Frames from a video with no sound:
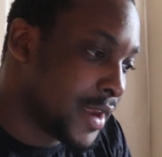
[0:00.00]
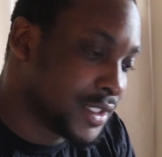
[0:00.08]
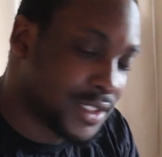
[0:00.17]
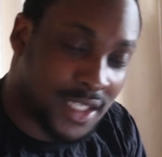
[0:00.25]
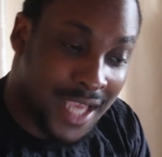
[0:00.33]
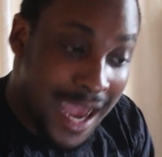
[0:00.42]

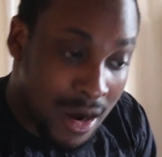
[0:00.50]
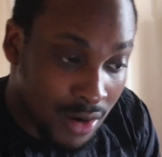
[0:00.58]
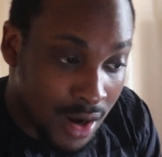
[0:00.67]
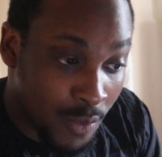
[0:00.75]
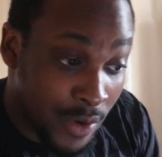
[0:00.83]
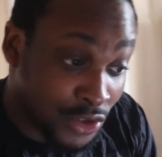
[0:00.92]

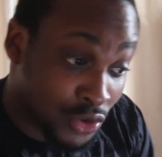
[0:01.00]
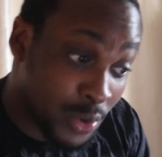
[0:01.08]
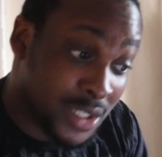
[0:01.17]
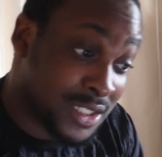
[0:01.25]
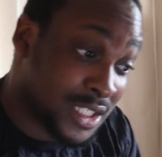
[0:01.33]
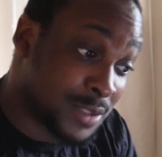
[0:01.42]
Siakam with
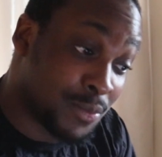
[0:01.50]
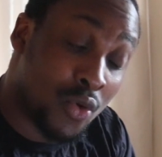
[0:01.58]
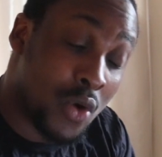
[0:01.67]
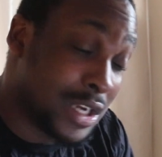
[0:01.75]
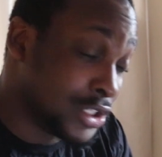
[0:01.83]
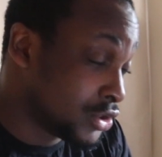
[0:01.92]
26
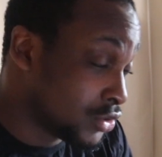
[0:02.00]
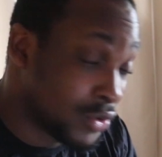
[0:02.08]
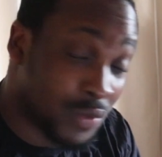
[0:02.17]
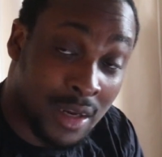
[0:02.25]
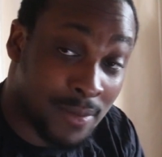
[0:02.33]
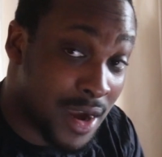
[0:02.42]
points, two
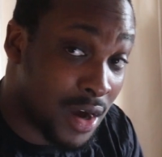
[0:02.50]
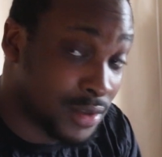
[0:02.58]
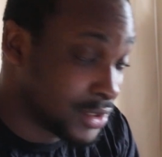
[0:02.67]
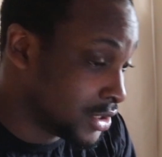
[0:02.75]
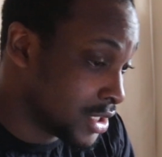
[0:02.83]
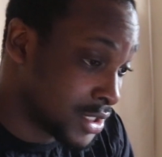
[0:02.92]

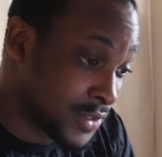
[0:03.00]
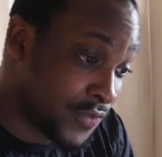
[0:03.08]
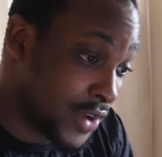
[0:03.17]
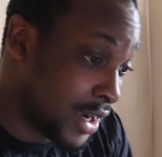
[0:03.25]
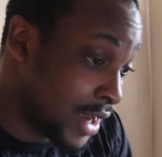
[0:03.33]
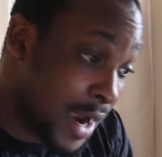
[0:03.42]
rebounds, just
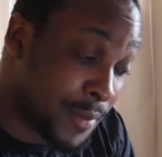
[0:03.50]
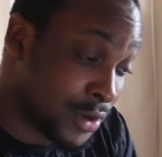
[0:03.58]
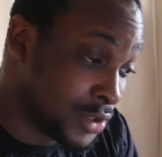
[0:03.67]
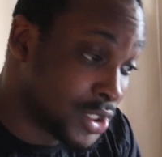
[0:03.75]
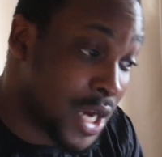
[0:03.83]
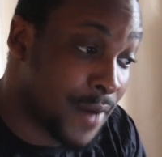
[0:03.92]

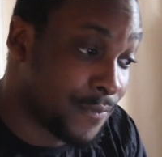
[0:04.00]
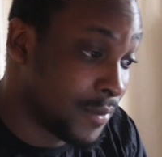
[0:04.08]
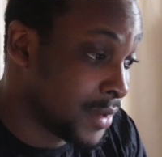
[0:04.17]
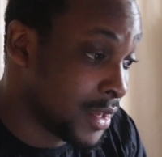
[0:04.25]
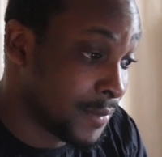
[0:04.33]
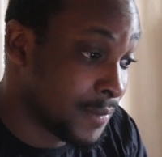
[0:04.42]
phenomenal job
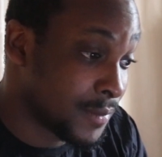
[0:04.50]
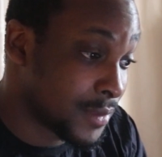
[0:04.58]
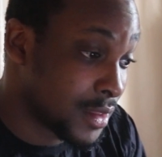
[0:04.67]
from him.